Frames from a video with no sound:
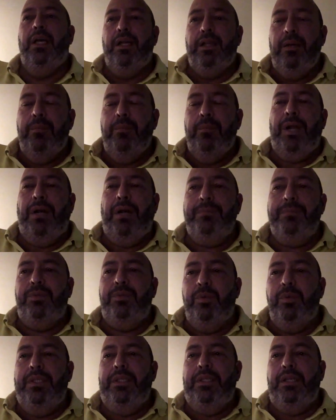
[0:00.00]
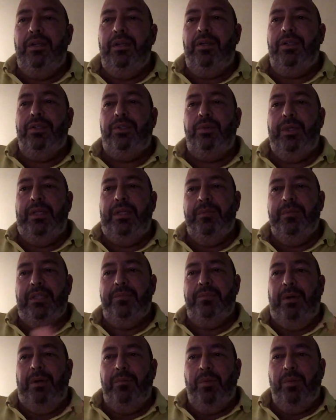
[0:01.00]
the Brumbies will win the last 20 minutes
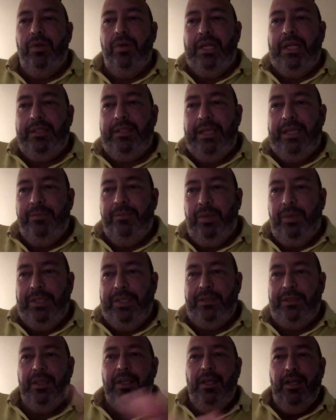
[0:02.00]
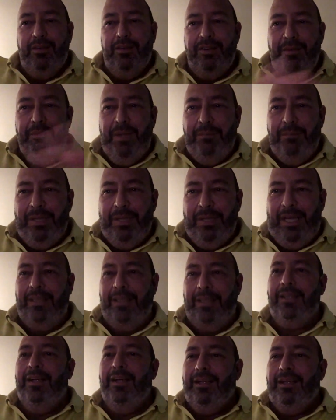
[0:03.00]
by more than 10 points. Remember
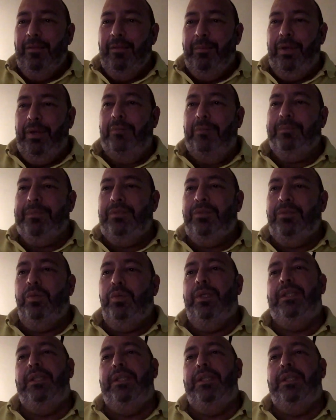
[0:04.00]
that. The Brumbies will win the